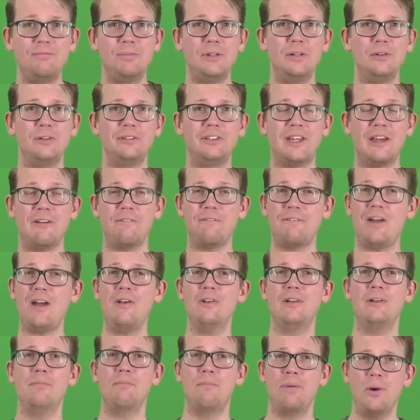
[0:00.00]
beetles get
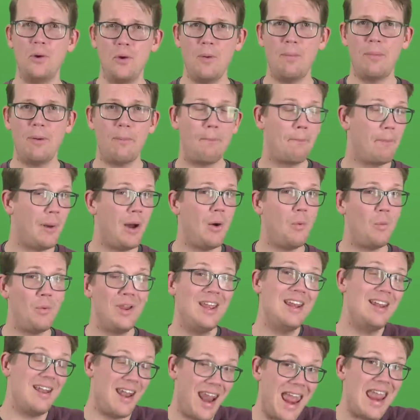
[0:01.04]
found in poop, but we
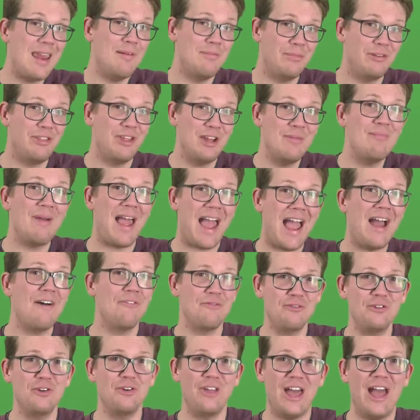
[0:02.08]
we named them
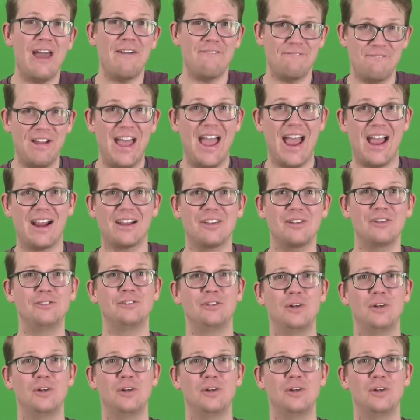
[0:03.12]
after that fact,